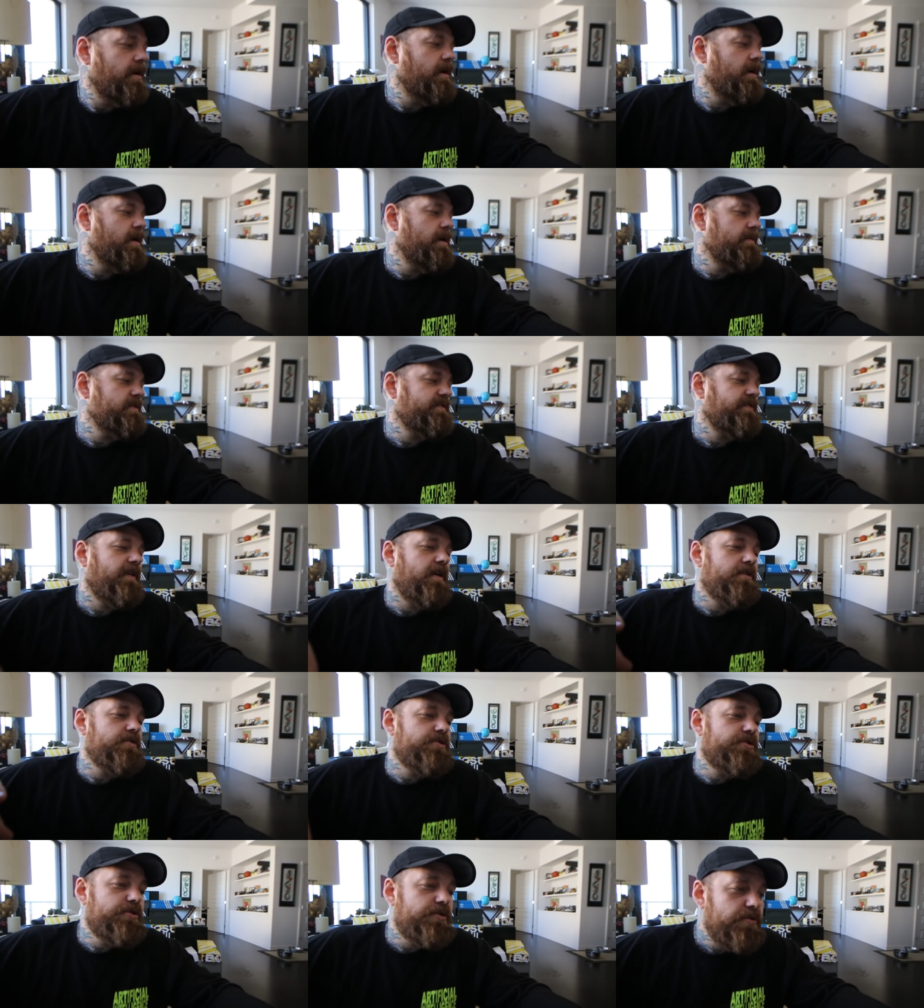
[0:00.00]
Um, as
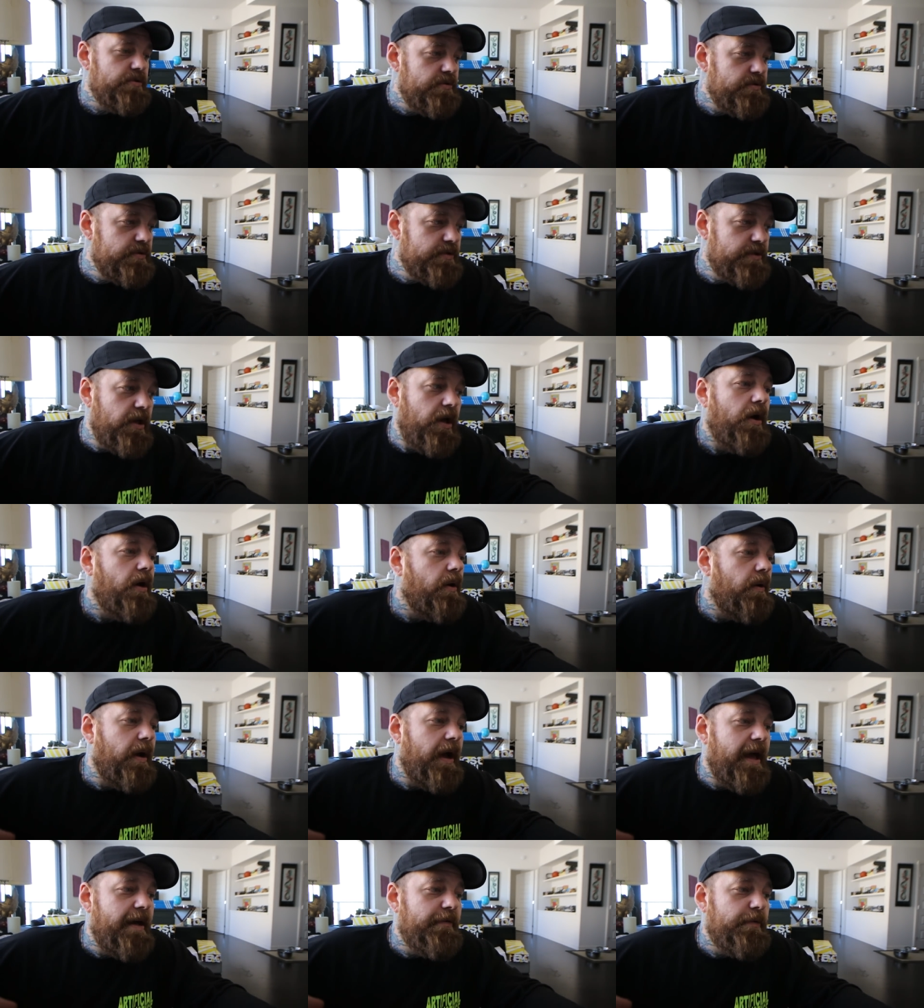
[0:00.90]
far as shoes
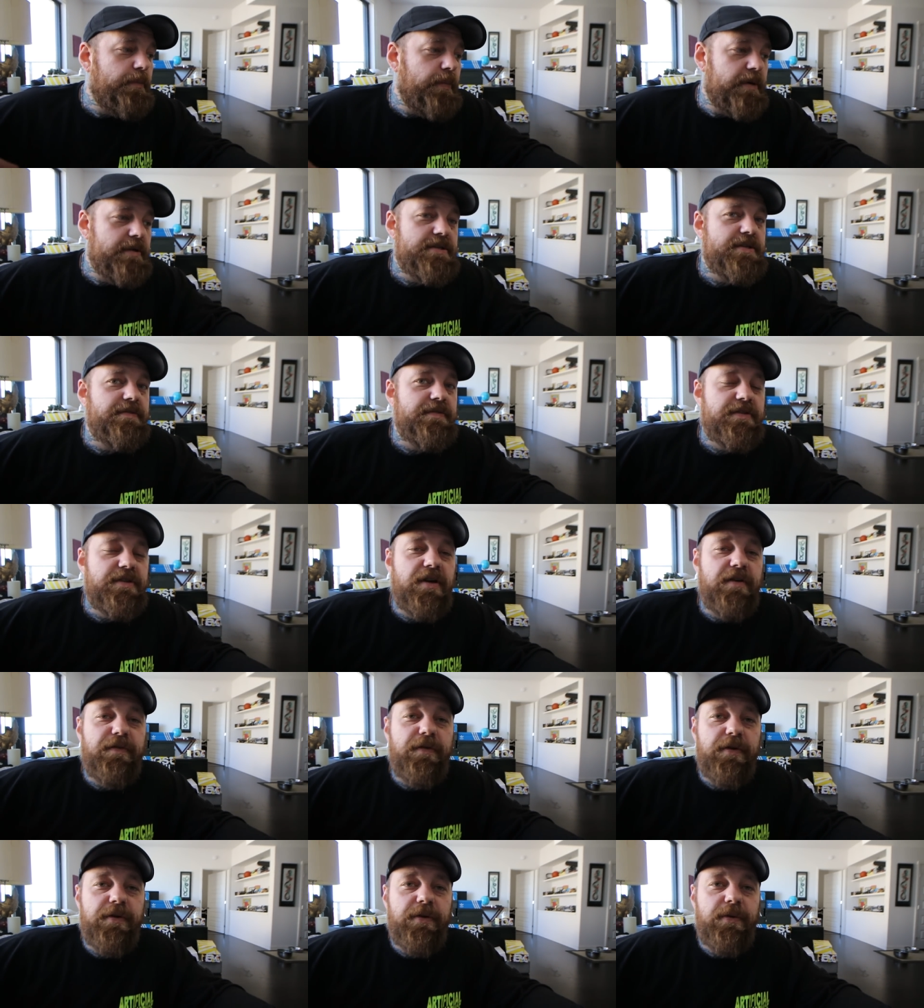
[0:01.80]
go, I have a bunch of
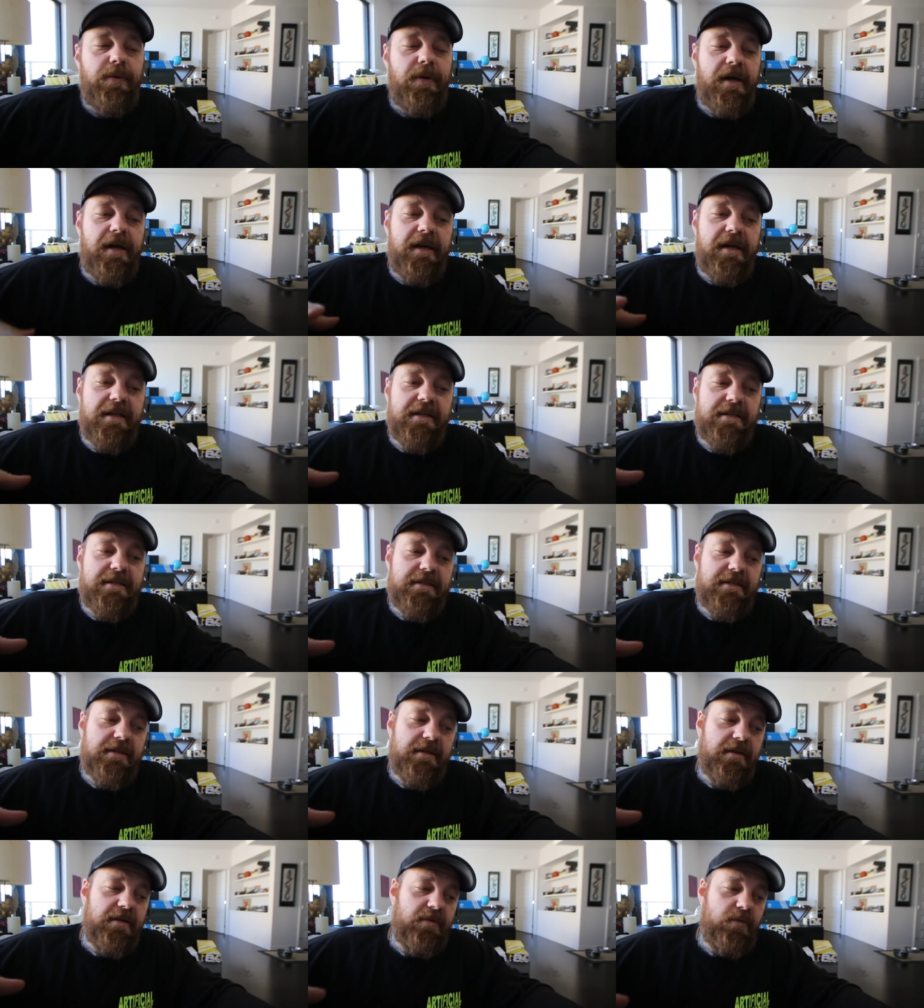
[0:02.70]
stuff on the way.
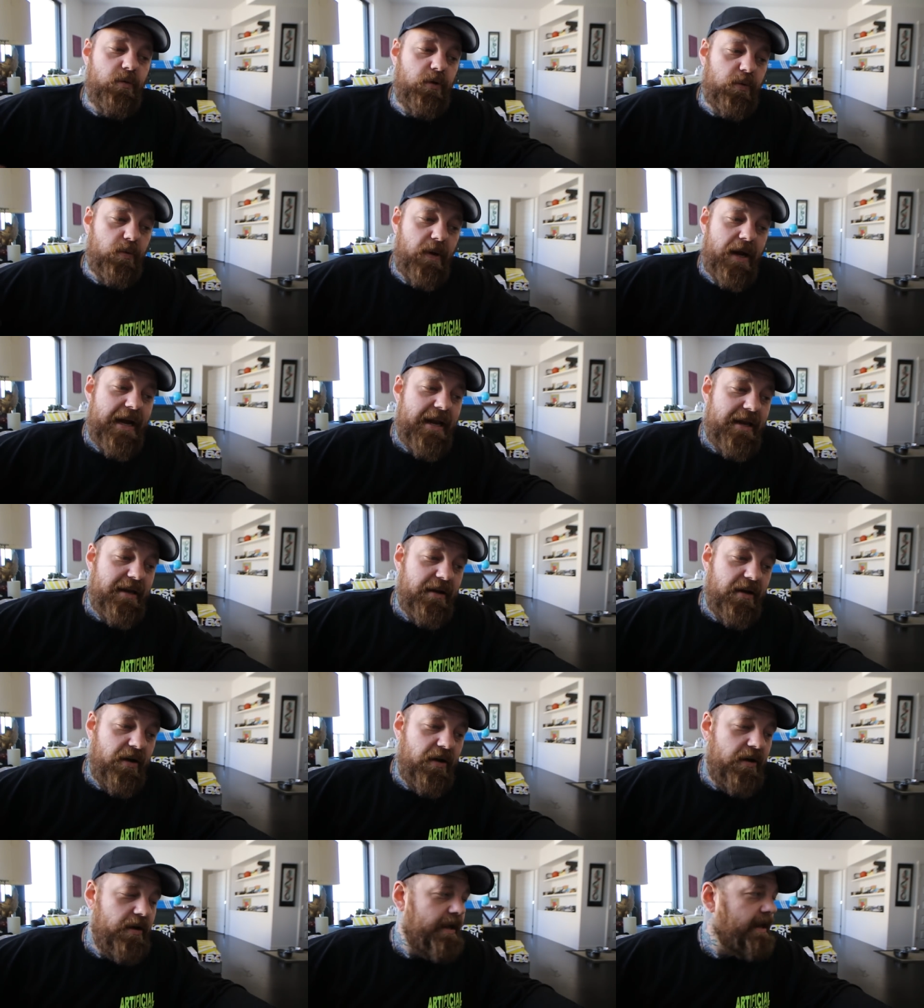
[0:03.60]
It's we're waiting
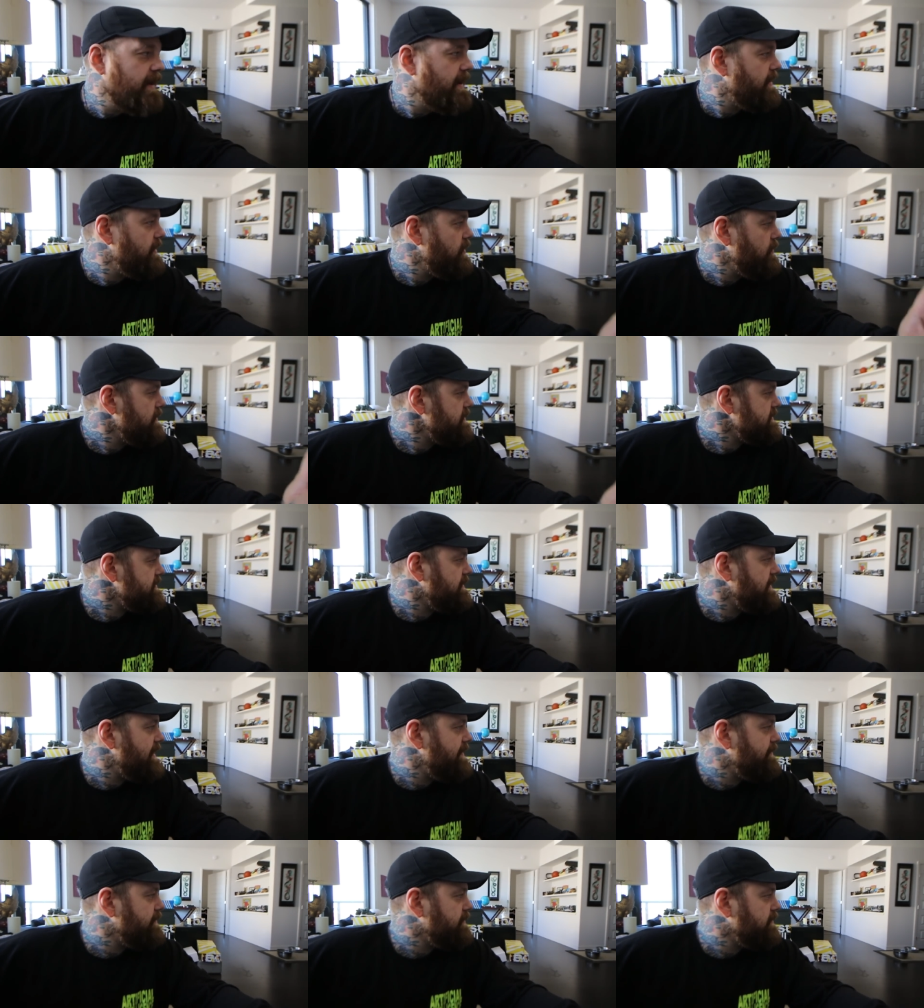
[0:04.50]
on, and I know we still
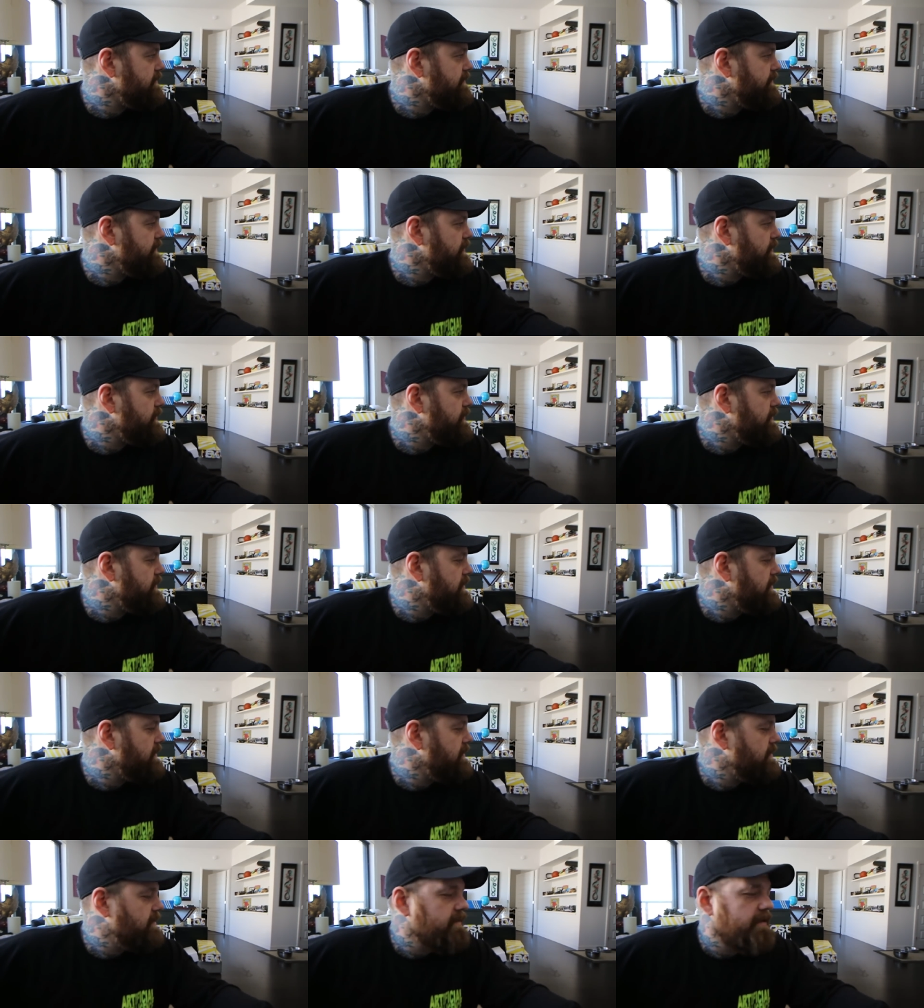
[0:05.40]
haven't reviewed
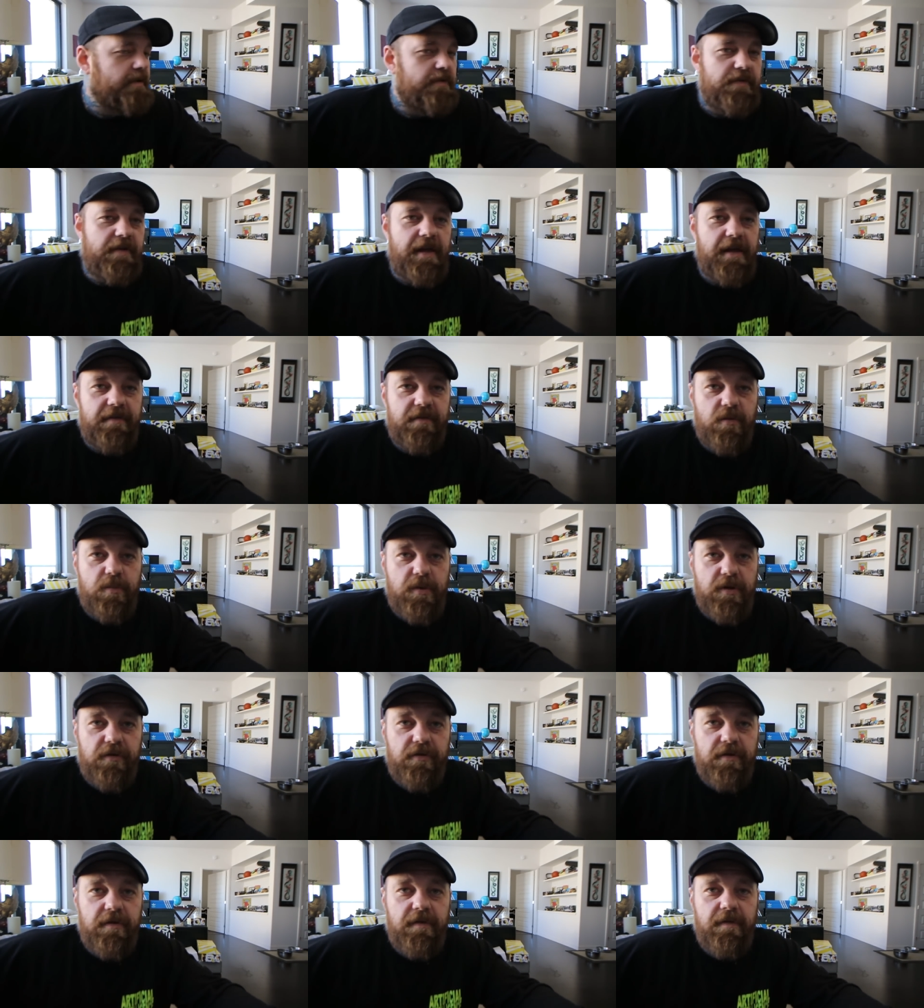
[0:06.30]
those
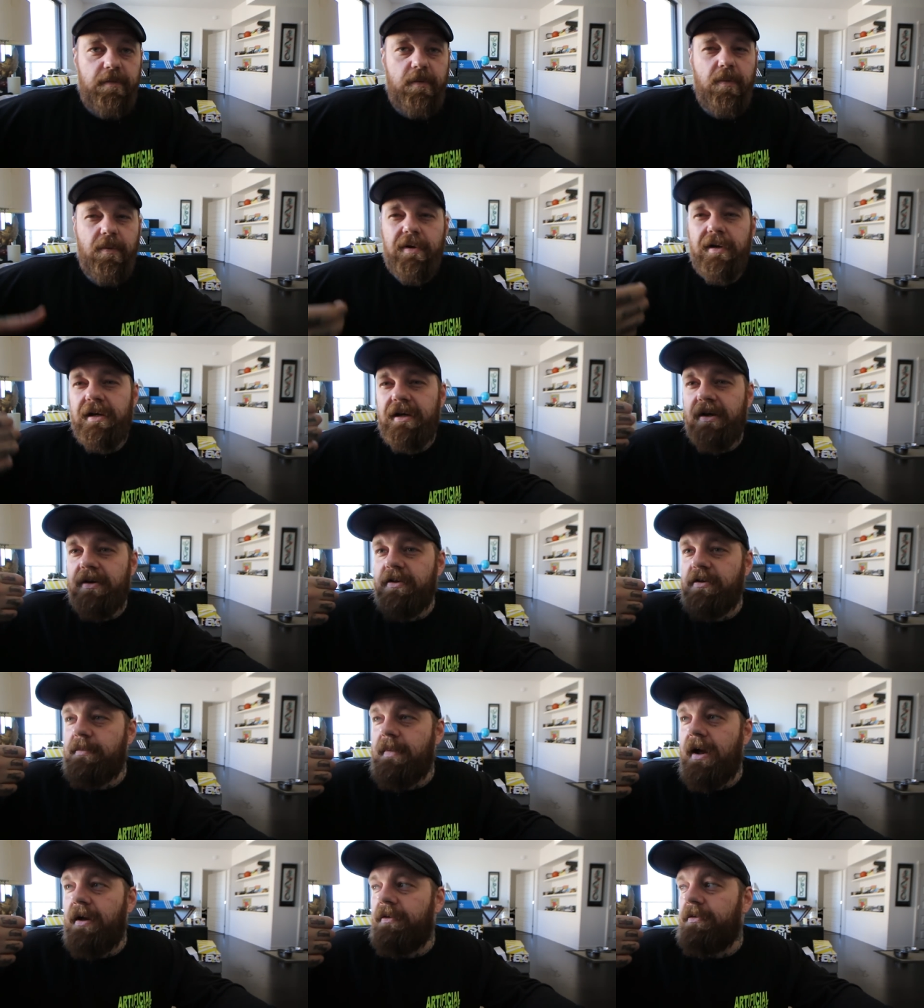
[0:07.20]
exhibitions, but we're gonna go to
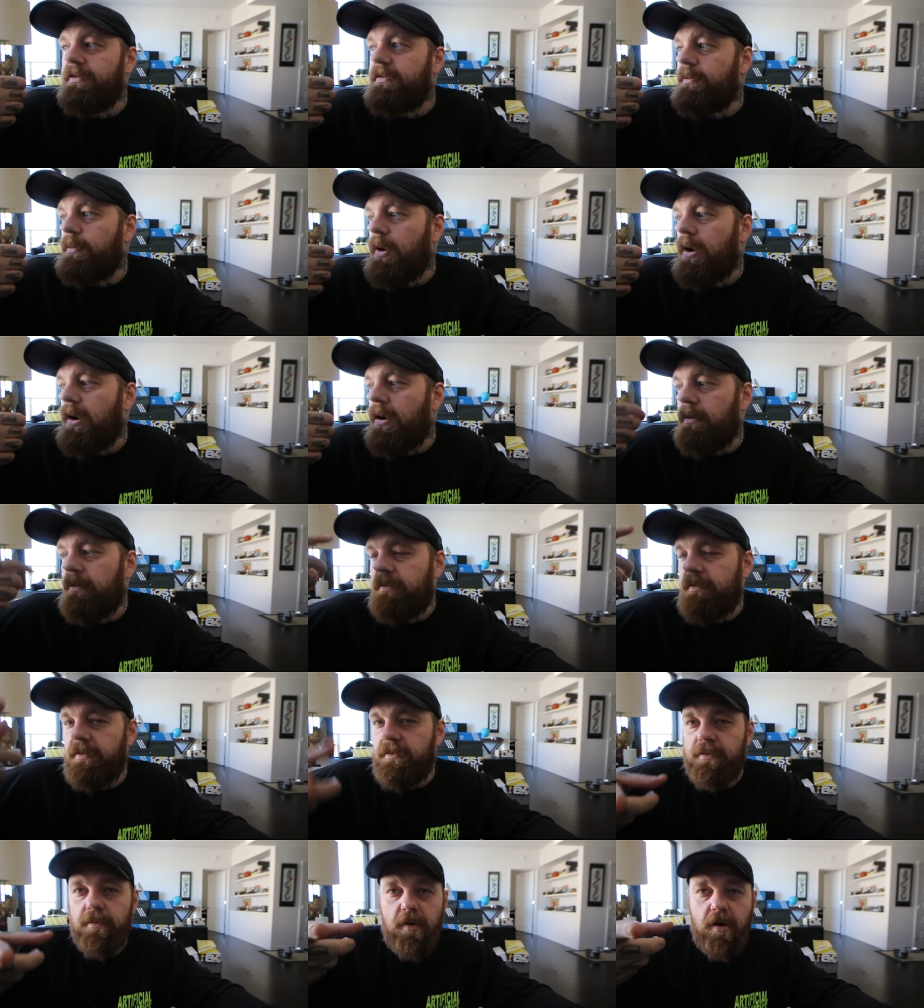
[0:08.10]
the mountains tomorrow.
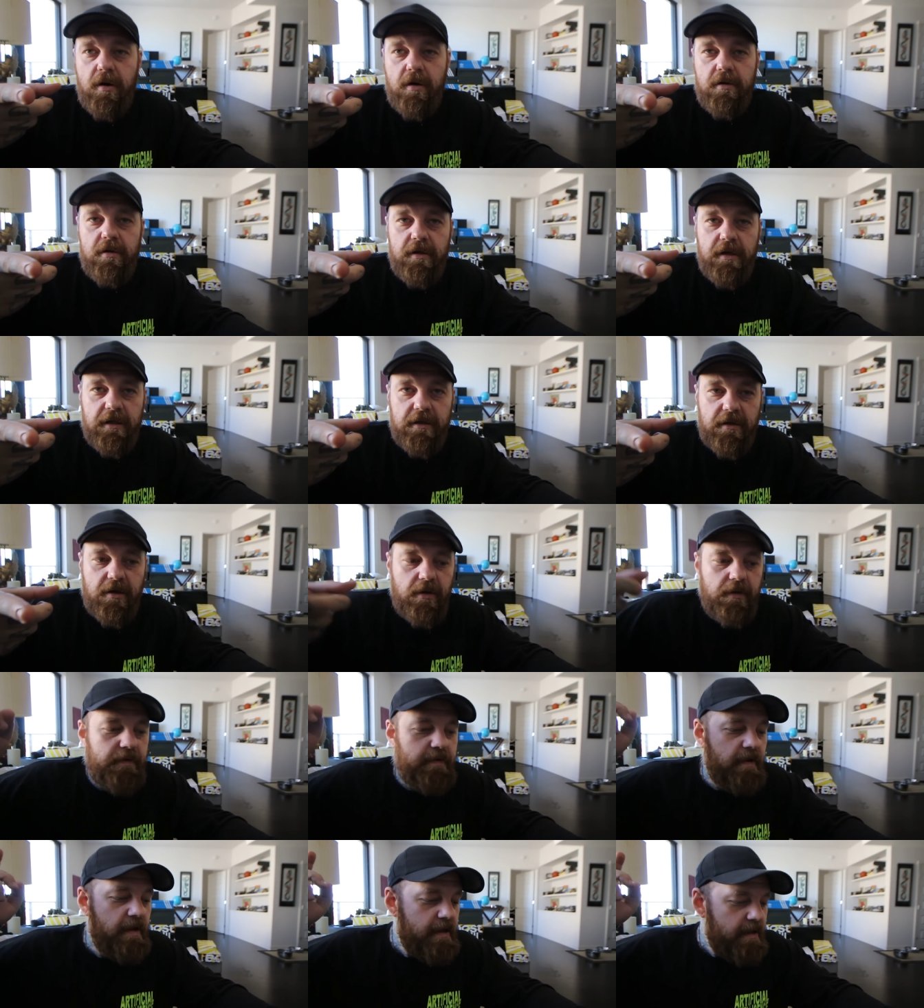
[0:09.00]
So tomorrow you get
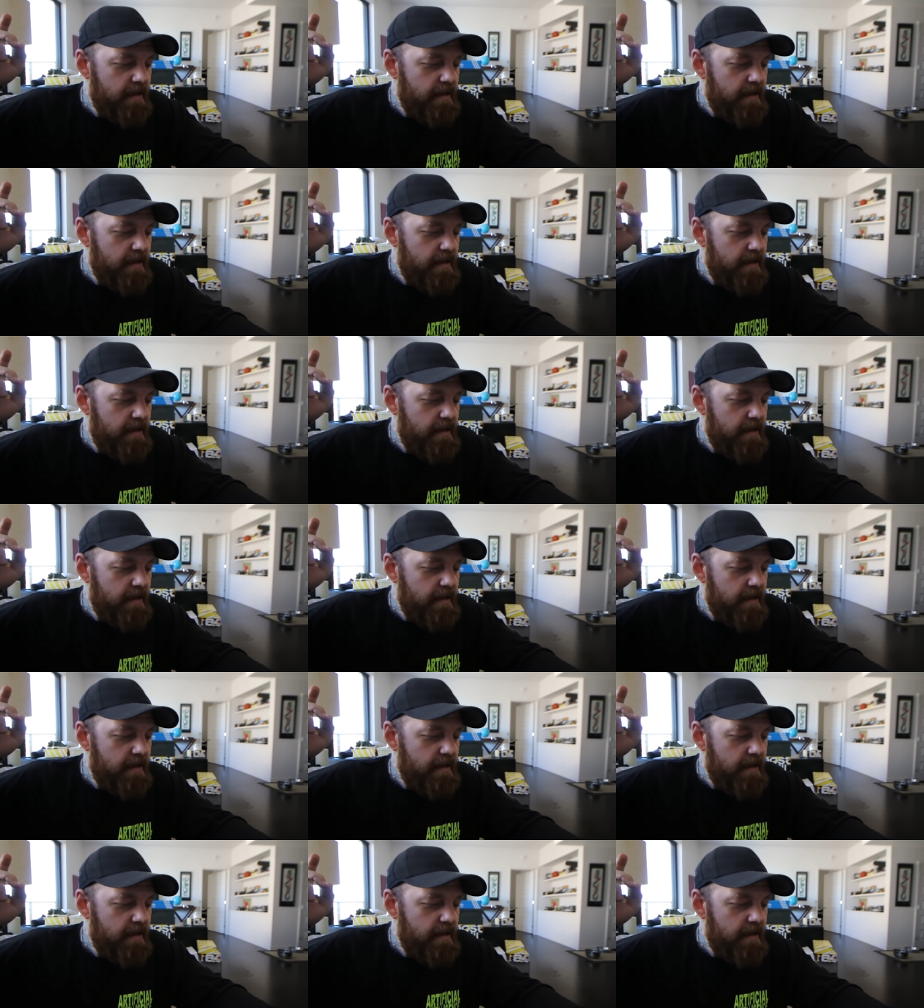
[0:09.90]
those.